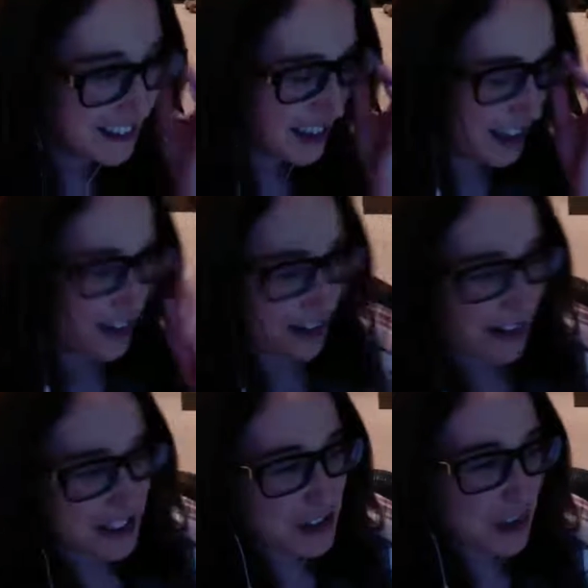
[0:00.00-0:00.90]
Great,
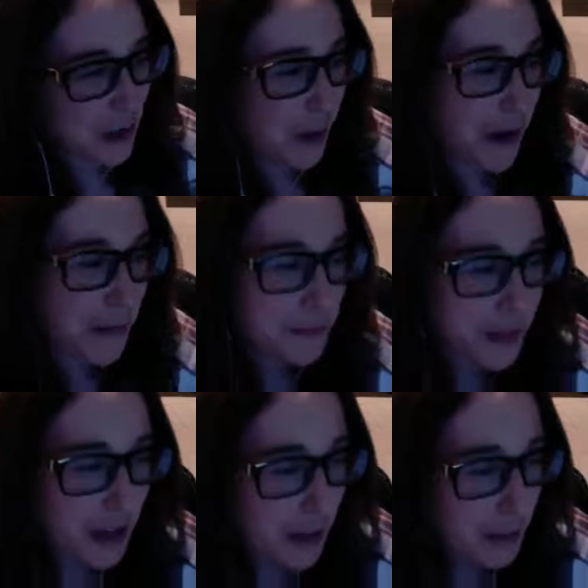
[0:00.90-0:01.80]
so
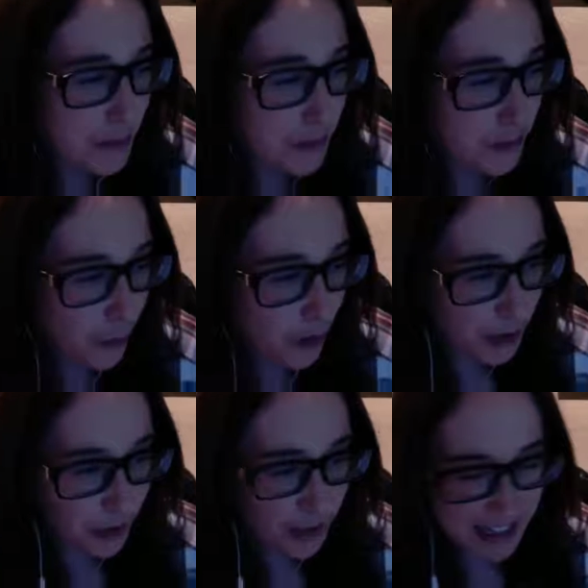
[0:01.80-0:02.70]
before
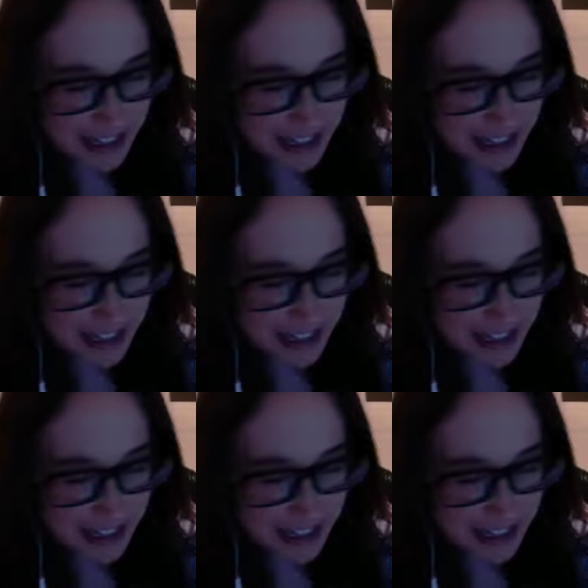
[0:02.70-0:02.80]
we